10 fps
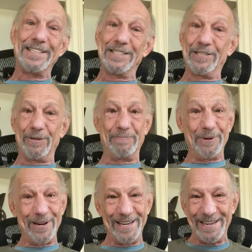Oh
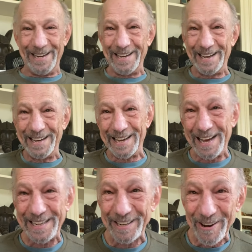boy,
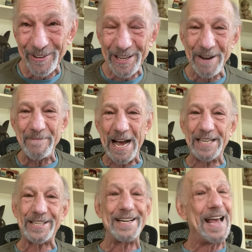I can only
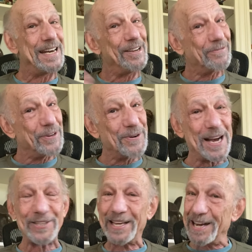imagine. Any of you
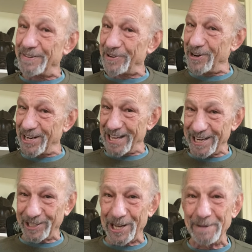out there ever go to
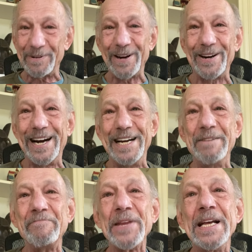that club? All right.
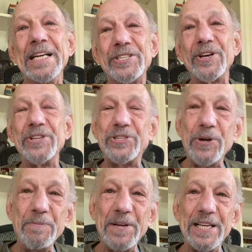So the
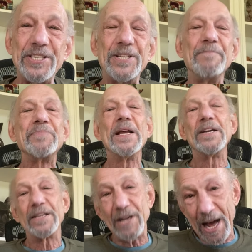Doobies
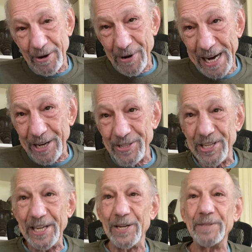got a record
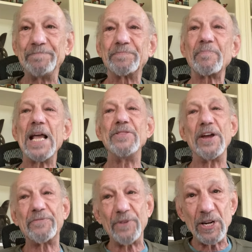deal, and
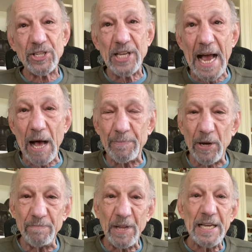their first
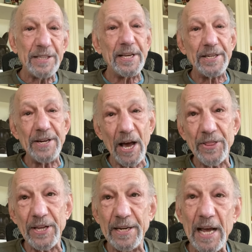album did
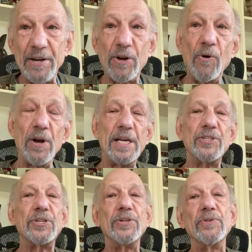nothing. And according
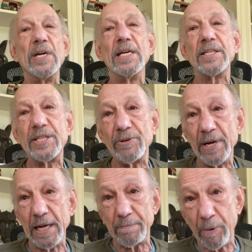to
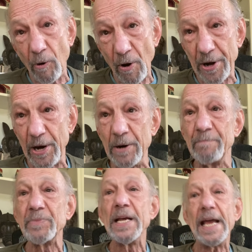Tyrion Porter,
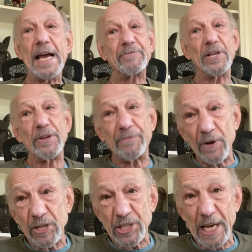after the
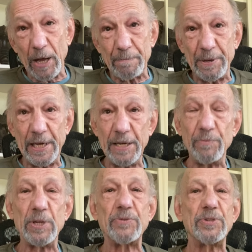first LP,
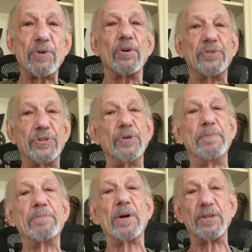which was called The
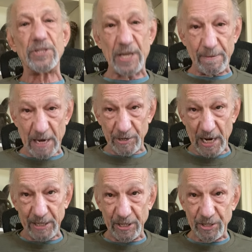Doobie Brothers, came out in
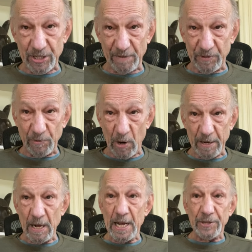
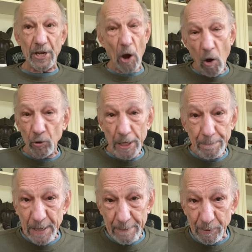1971, the only
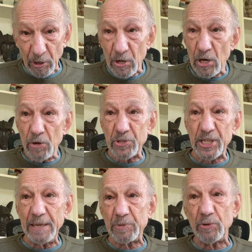people who
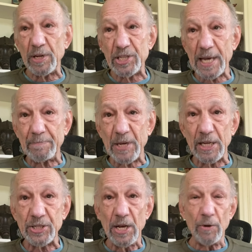seemed to accept
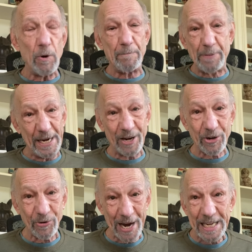us were
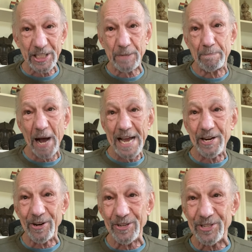beer-crazed
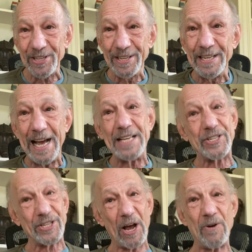bikers. And
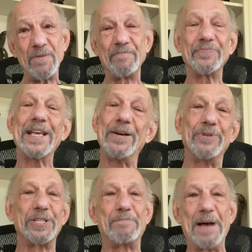so it
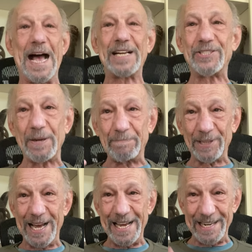was back to
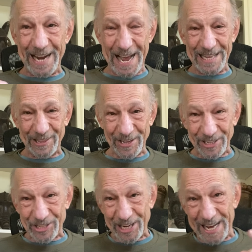playing at the
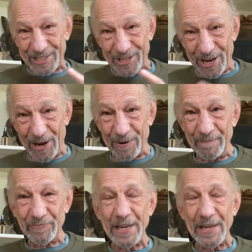Chateau.